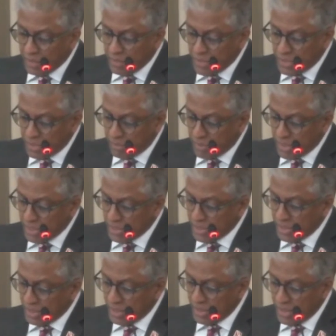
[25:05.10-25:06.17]
Mr.
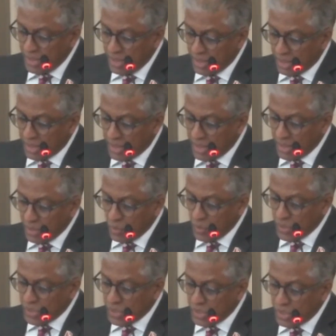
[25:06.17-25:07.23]
President. Again, we
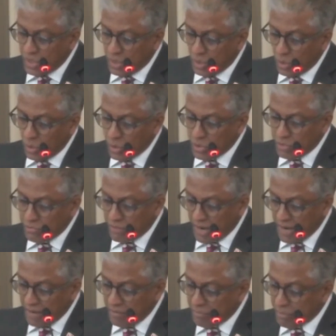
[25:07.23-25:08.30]
see Clause
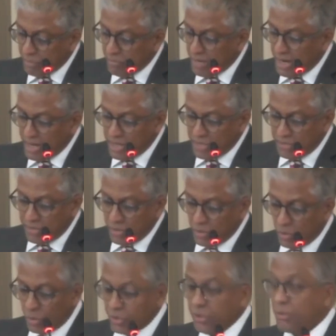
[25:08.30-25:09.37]
5 provides for the
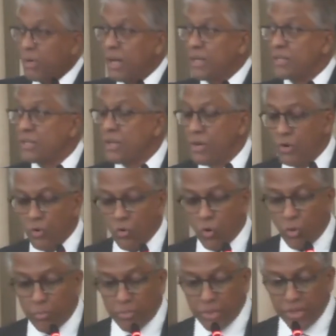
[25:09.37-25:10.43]
authorized
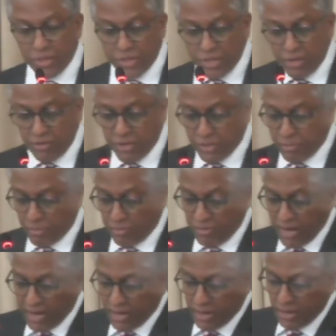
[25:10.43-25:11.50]
corporate service
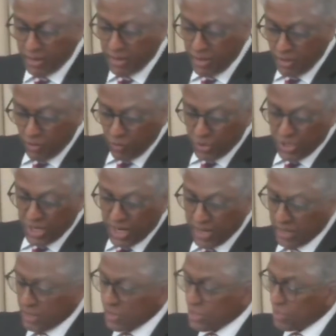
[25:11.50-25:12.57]
provider, which I
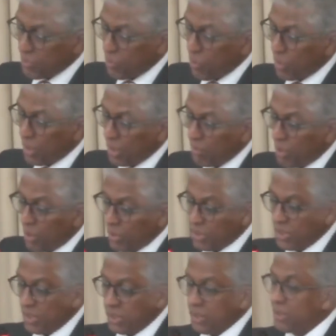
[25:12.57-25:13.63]
had spoken about
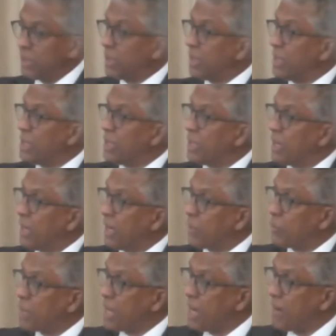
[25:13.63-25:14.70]
earlier, and
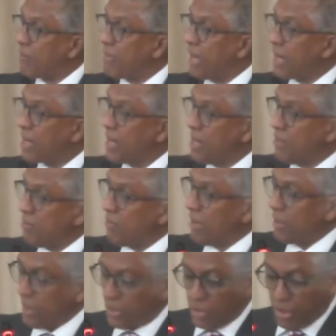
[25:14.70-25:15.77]
we have that
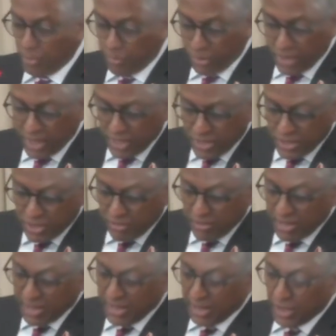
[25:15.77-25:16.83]
very comprehensive
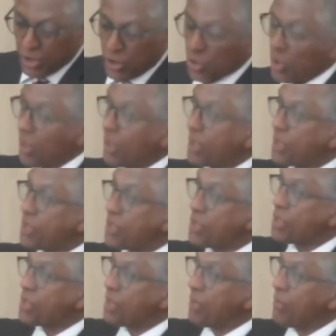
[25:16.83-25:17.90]
electronic
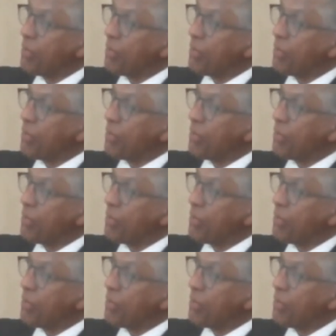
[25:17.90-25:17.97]
system